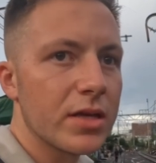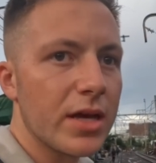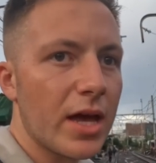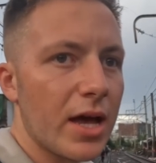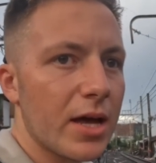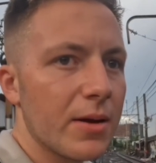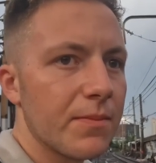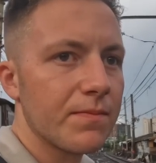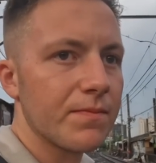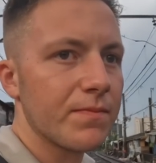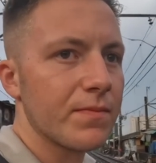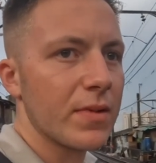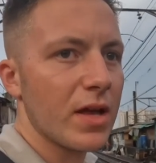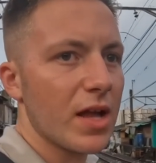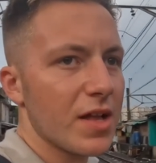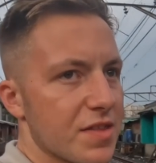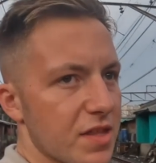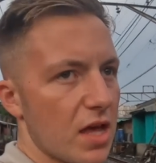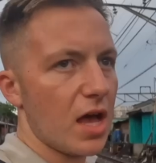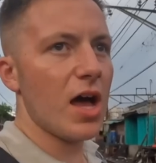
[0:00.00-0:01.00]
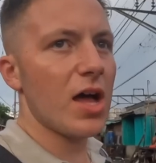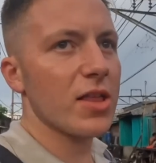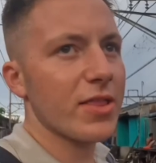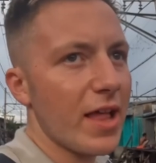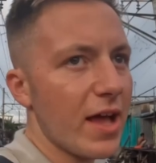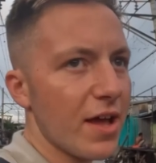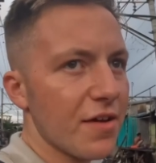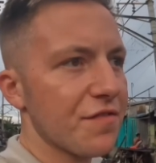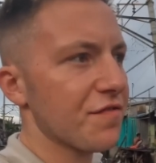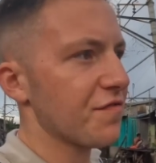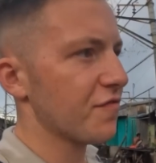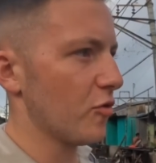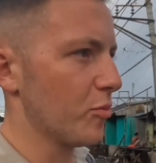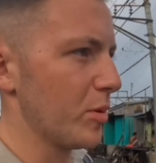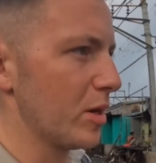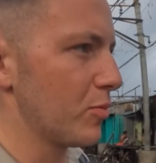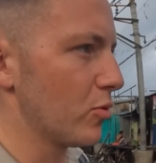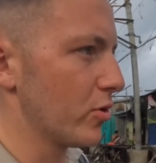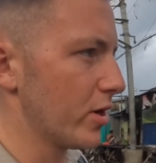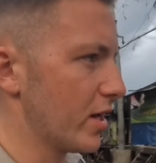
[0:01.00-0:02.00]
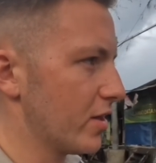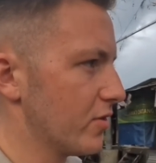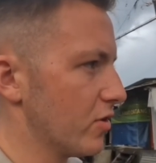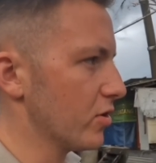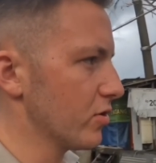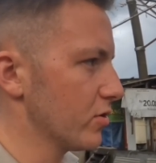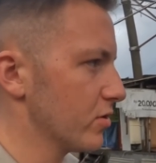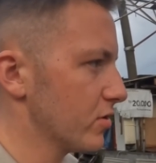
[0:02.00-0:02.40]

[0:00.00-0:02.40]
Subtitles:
Yeah, it's a hard life for people here, though.